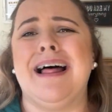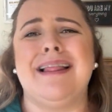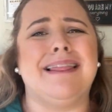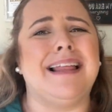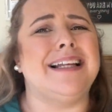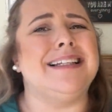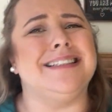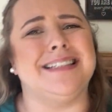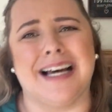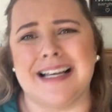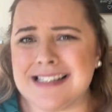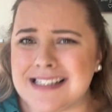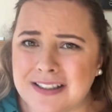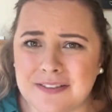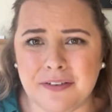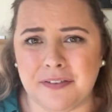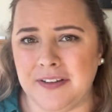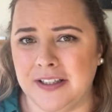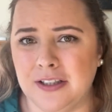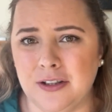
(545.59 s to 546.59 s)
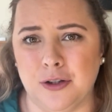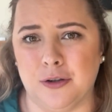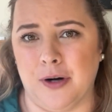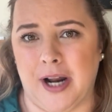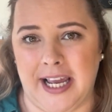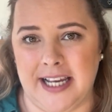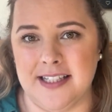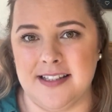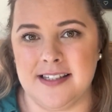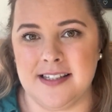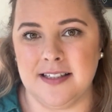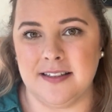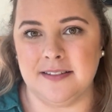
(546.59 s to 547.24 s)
that doesn't feel great.